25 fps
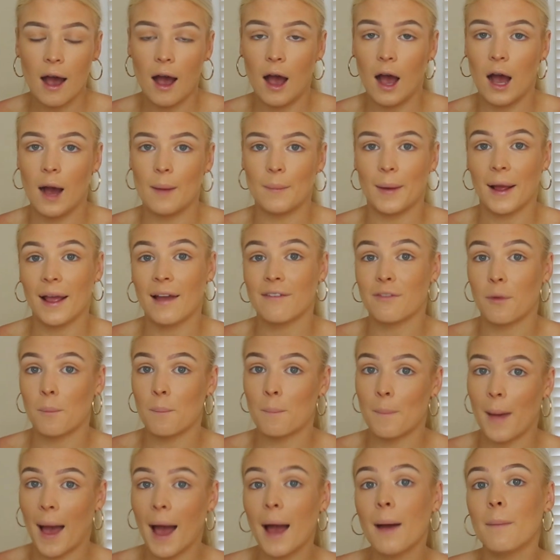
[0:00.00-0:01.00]
Um, I have a
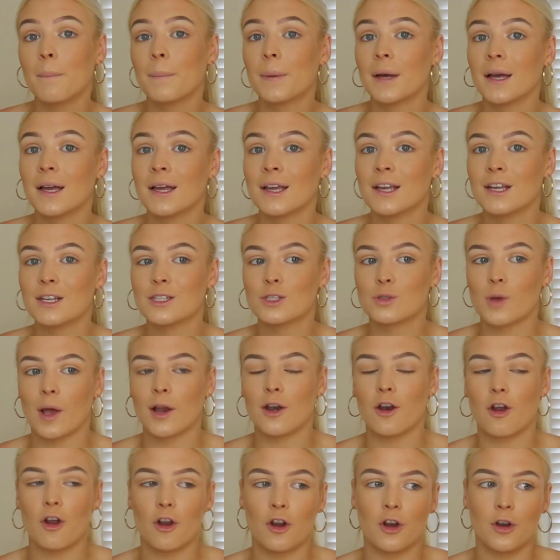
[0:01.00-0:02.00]
map, so I
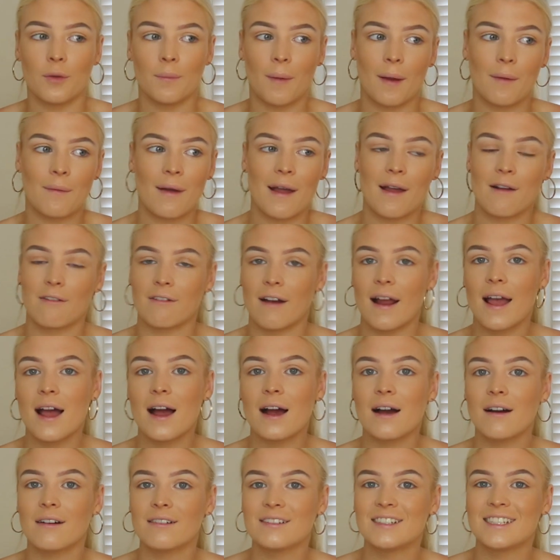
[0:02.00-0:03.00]
know my way
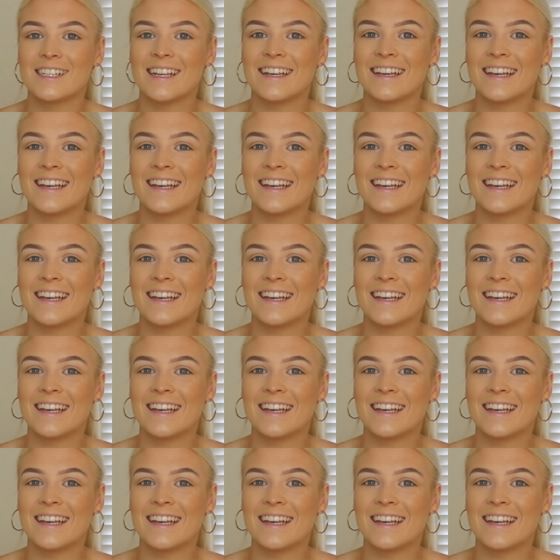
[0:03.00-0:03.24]
around.